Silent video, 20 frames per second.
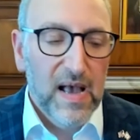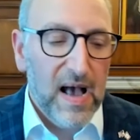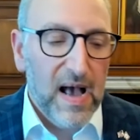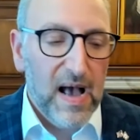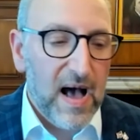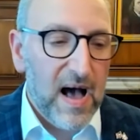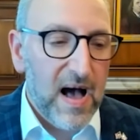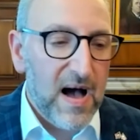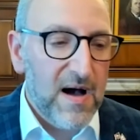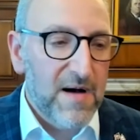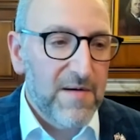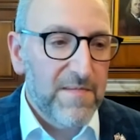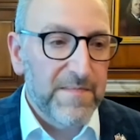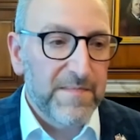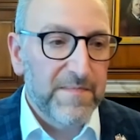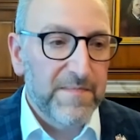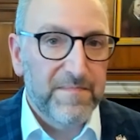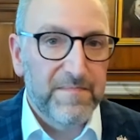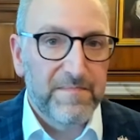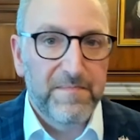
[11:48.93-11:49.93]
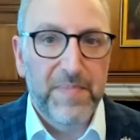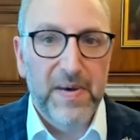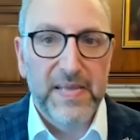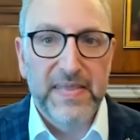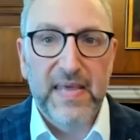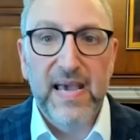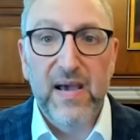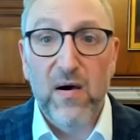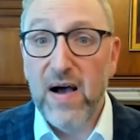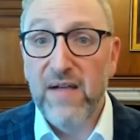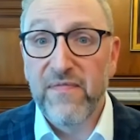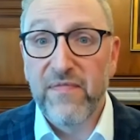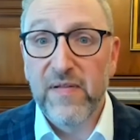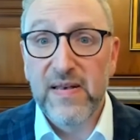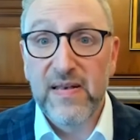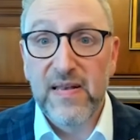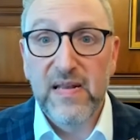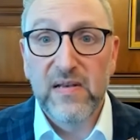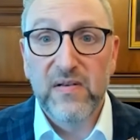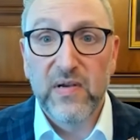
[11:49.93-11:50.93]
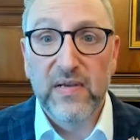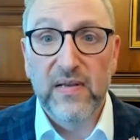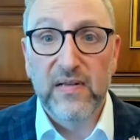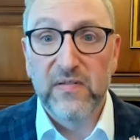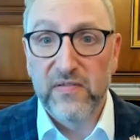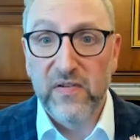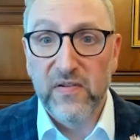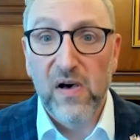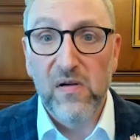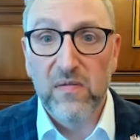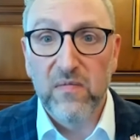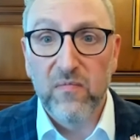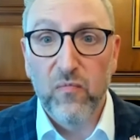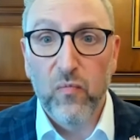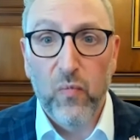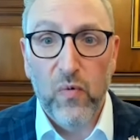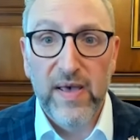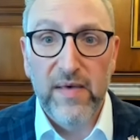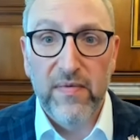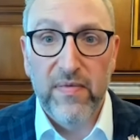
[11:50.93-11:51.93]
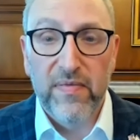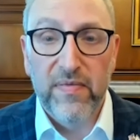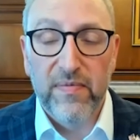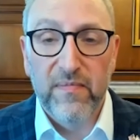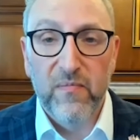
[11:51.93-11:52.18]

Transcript: but they often need to consult with